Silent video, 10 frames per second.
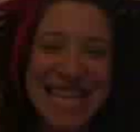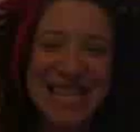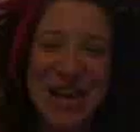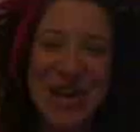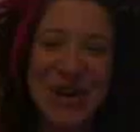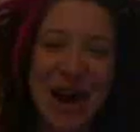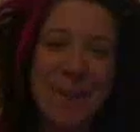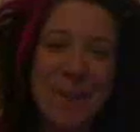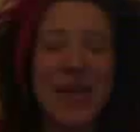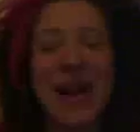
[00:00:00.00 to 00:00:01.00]
So
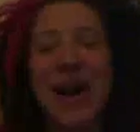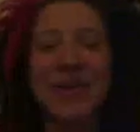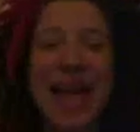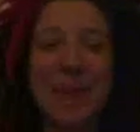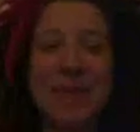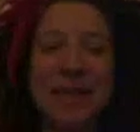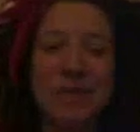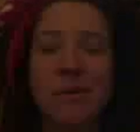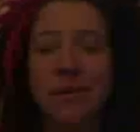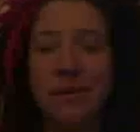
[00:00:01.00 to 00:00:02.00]
that often happens.
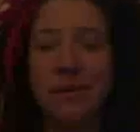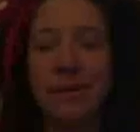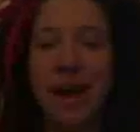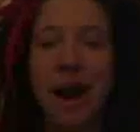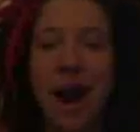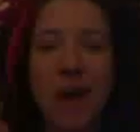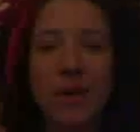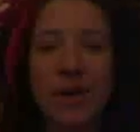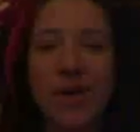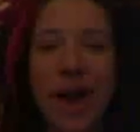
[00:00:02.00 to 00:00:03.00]
We work really, really hard,
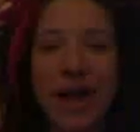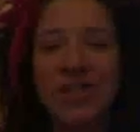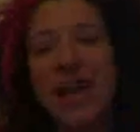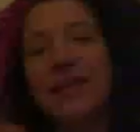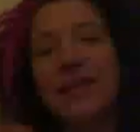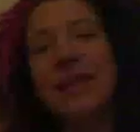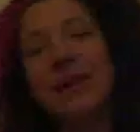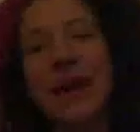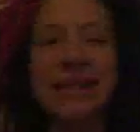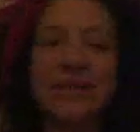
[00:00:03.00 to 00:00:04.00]
we crunch, and then we
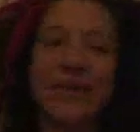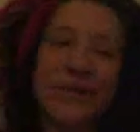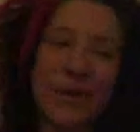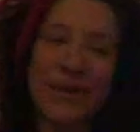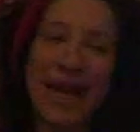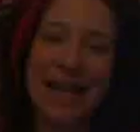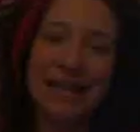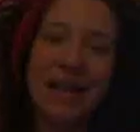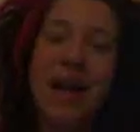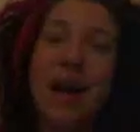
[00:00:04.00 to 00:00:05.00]
rest for a few
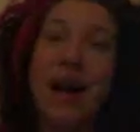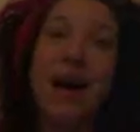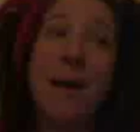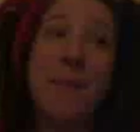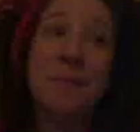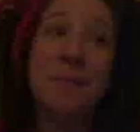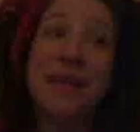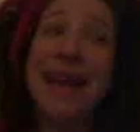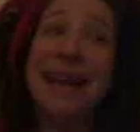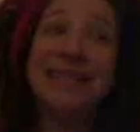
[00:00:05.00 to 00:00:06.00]
days.
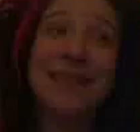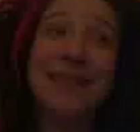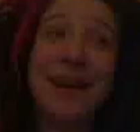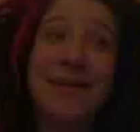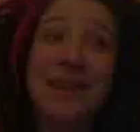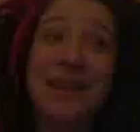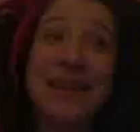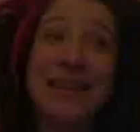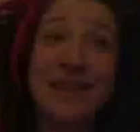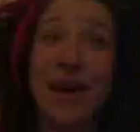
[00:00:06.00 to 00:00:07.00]
Next on the
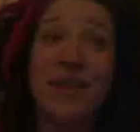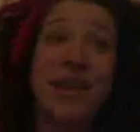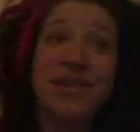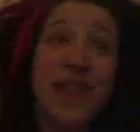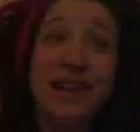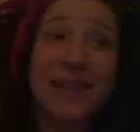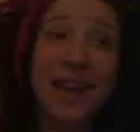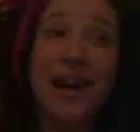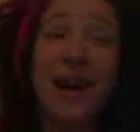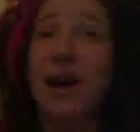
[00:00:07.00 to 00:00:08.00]
list, on the
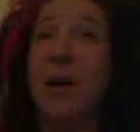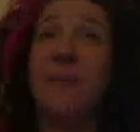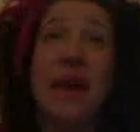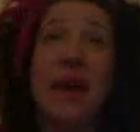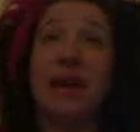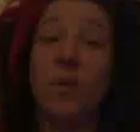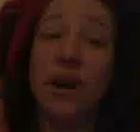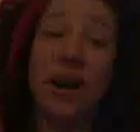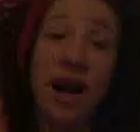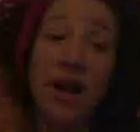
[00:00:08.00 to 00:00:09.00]
agenda, I got to
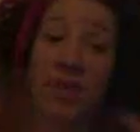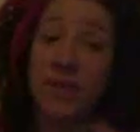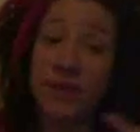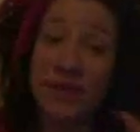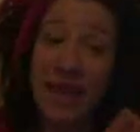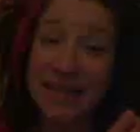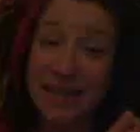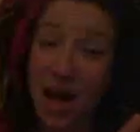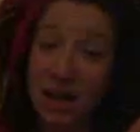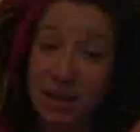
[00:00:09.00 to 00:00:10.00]
work on the full-size
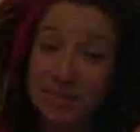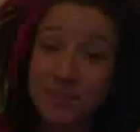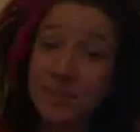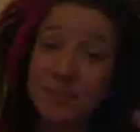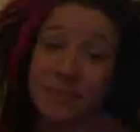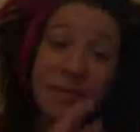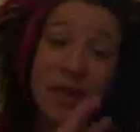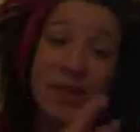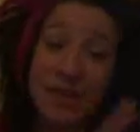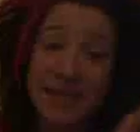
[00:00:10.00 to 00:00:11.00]
golem,
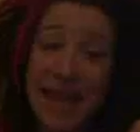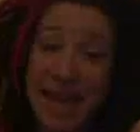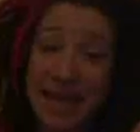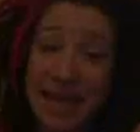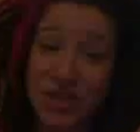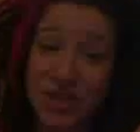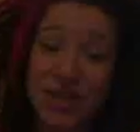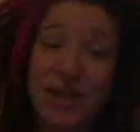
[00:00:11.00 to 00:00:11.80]
the stage.